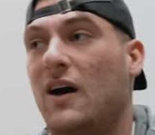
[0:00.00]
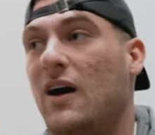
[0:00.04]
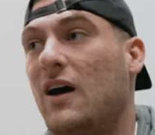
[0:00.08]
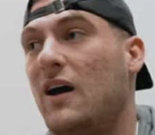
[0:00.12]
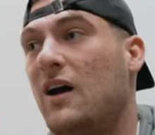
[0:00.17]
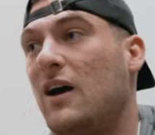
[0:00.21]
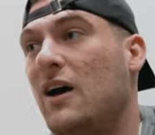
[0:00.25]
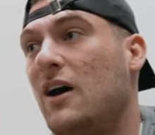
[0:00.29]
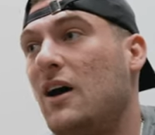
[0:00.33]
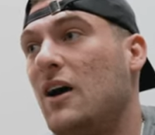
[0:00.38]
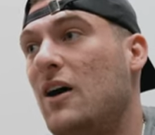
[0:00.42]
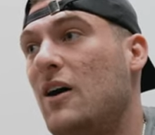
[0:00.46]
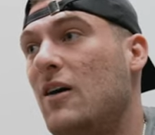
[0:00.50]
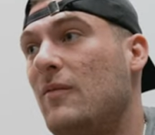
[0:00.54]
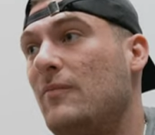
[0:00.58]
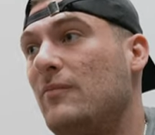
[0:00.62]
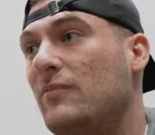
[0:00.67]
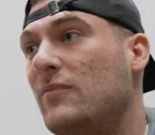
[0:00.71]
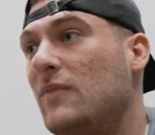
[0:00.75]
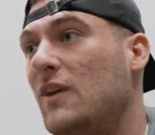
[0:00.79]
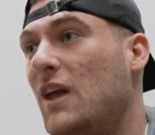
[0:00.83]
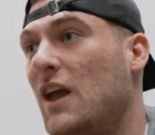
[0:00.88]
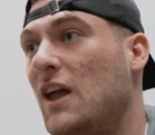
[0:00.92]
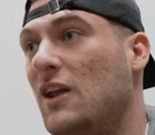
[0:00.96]

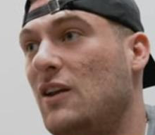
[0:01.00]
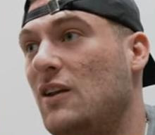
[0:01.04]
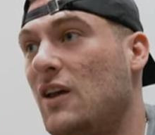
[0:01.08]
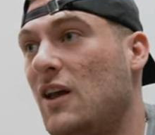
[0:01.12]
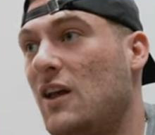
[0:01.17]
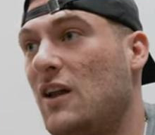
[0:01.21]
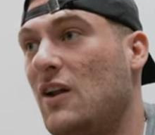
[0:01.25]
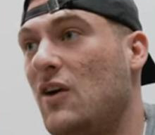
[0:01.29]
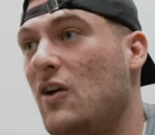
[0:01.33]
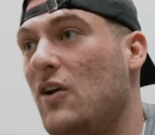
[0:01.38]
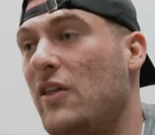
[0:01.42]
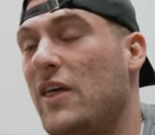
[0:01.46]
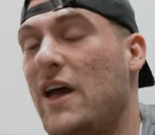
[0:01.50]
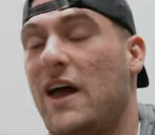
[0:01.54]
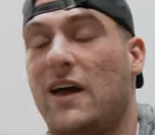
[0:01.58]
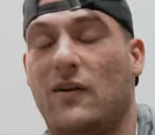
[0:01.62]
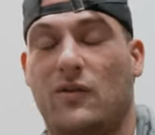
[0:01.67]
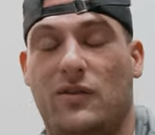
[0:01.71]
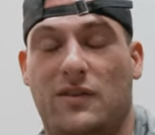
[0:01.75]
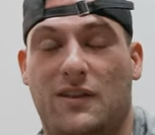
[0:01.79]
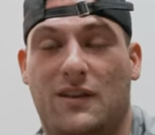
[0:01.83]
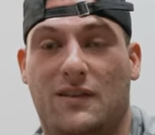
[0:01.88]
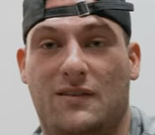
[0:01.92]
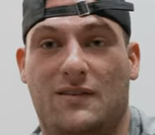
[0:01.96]
um, and, and all
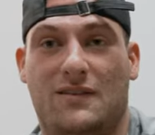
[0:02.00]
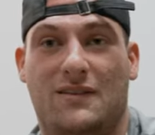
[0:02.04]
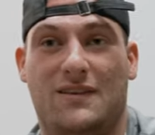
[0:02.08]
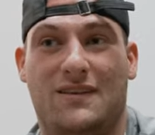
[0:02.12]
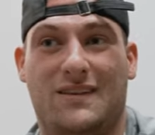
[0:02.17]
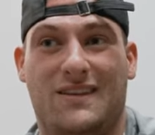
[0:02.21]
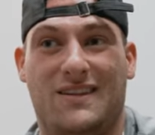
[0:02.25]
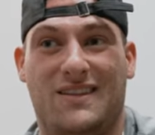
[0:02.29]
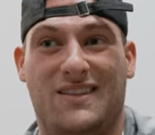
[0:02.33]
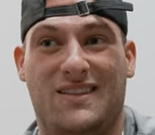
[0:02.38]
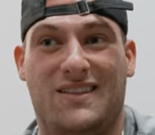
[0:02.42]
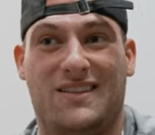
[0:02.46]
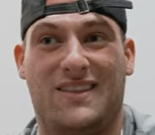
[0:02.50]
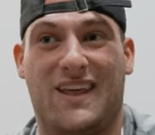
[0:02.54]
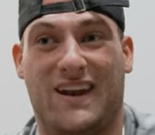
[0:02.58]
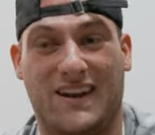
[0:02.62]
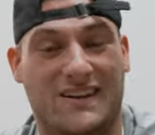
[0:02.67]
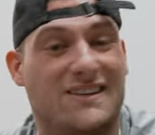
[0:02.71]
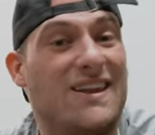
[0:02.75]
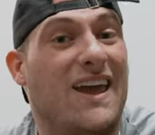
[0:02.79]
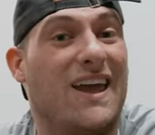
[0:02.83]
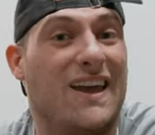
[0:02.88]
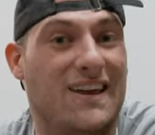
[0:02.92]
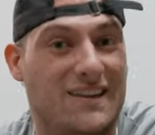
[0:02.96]
that that
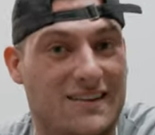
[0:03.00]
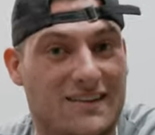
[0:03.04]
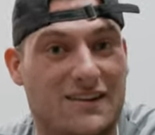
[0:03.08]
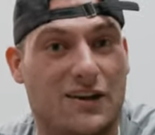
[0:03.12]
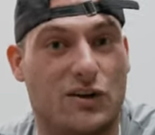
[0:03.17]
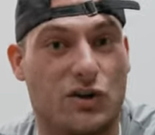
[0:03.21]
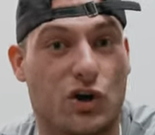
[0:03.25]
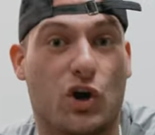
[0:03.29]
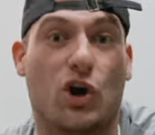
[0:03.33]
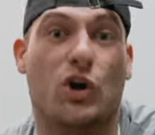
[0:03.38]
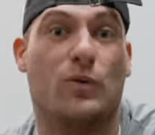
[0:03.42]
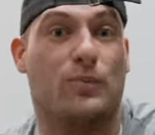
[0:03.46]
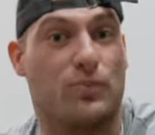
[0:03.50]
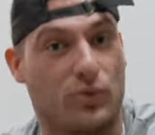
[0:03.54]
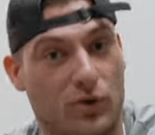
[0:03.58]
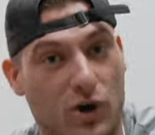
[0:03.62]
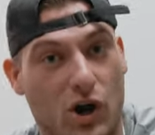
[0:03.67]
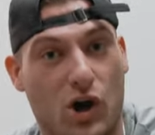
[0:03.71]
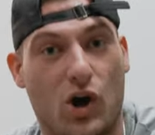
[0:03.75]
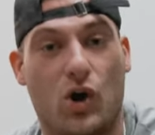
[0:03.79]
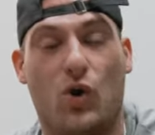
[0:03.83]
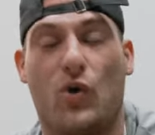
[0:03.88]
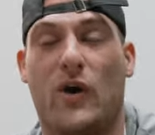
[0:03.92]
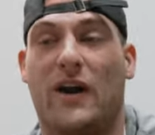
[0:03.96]
it takes to turn
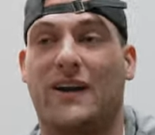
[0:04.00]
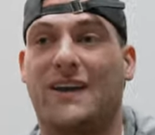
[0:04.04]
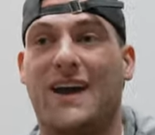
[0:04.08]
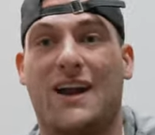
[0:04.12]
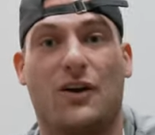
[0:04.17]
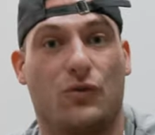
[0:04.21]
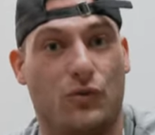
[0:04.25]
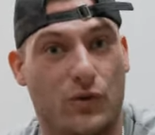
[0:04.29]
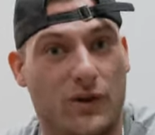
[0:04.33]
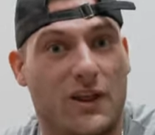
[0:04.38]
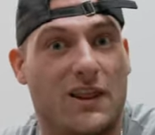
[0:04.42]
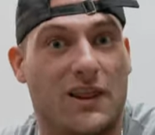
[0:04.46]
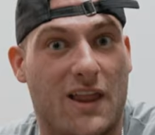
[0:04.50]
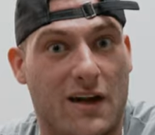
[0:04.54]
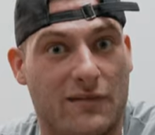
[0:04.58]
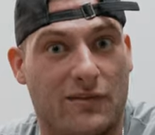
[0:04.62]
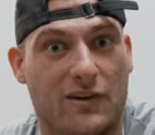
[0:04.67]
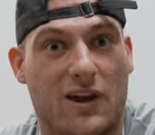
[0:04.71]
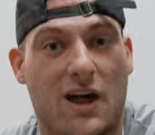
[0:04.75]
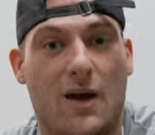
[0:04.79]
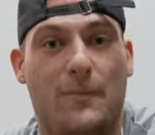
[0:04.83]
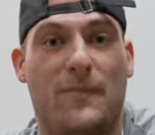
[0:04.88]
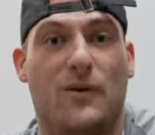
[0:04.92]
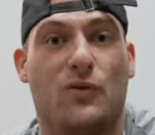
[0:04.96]
pro and kind of really
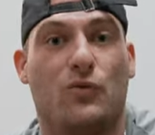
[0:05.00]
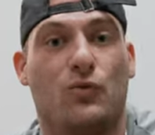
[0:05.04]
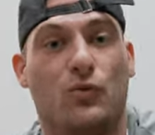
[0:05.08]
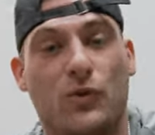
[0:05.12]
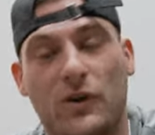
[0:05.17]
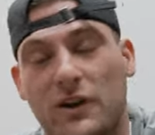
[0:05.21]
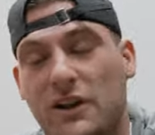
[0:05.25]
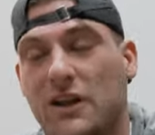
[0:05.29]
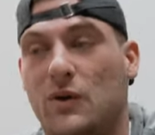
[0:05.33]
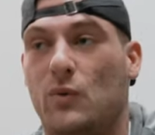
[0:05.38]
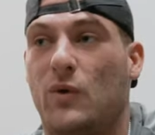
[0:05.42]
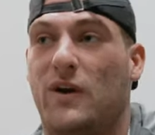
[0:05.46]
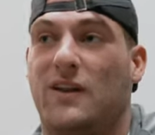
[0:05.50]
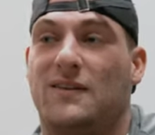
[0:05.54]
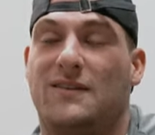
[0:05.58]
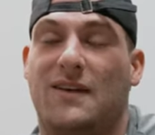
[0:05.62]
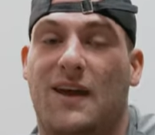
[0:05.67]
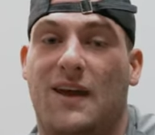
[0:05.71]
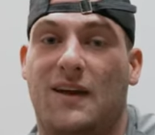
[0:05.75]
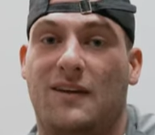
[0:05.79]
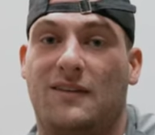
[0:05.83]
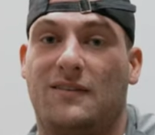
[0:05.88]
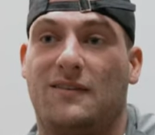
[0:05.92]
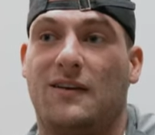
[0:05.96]
level up, and really what it
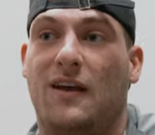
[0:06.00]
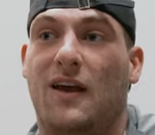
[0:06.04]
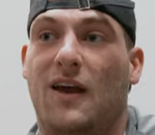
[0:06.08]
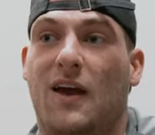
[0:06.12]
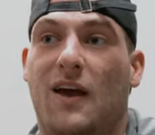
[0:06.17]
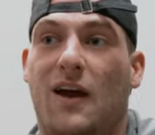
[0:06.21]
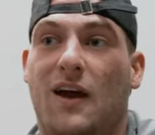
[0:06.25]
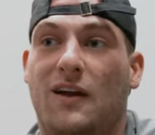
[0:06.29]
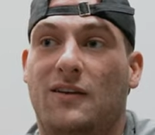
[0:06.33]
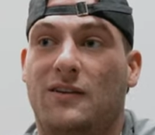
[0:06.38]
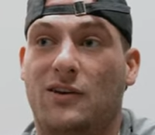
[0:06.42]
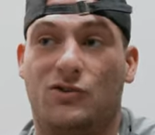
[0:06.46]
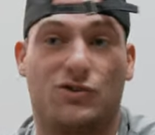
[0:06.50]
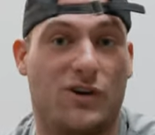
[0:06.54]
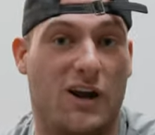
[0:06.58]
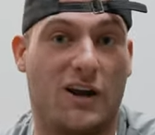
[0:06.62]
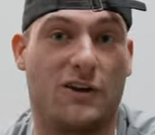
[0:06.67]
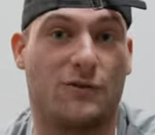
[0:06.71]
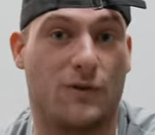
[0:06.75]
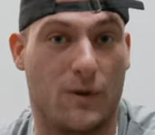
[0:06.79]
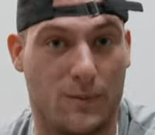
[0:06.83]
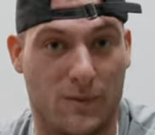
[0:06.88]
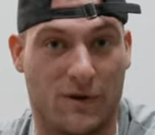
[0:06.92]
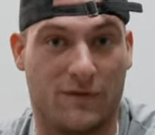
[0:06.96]
takes to
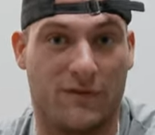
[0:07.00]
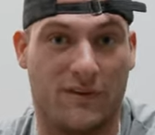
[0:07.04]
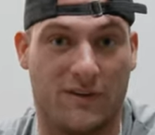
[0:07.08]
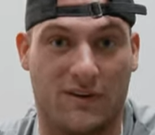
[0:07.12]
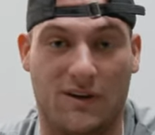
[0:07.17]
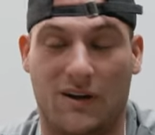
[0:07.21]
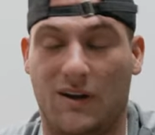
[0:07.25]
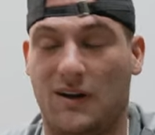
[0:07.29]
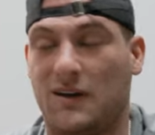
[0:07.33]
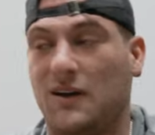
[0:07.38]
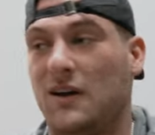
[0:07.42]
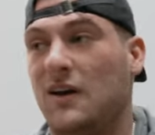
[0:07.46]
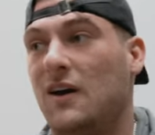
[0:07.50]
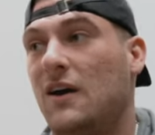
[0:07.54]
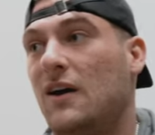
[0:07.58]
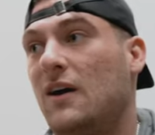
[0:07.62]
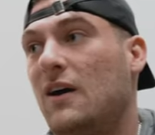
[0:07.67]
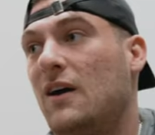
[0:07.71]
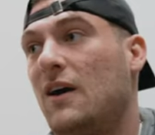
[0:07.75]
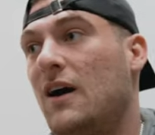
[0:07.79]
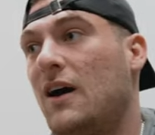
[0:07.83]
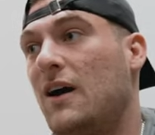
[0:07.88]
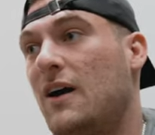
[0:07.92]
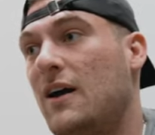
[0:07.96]
transform your physique.
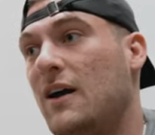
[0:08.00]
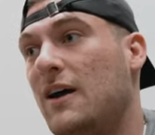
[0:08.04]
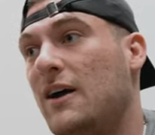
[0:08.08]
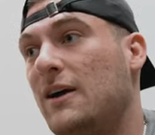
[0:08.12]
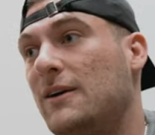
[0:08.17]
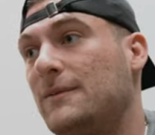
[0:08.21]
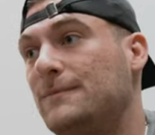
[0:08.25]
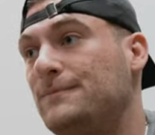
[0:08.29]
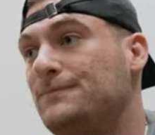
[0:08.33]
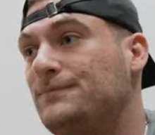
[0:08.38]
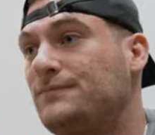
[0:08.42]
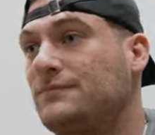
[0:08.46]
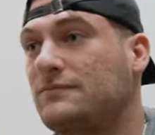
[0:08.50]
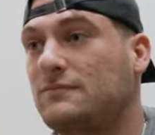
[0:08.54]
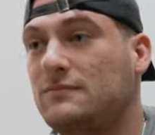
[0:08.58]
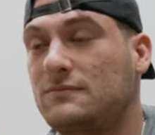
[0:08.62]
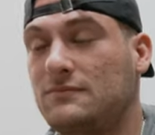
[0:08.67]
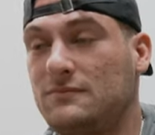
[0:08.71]
Um,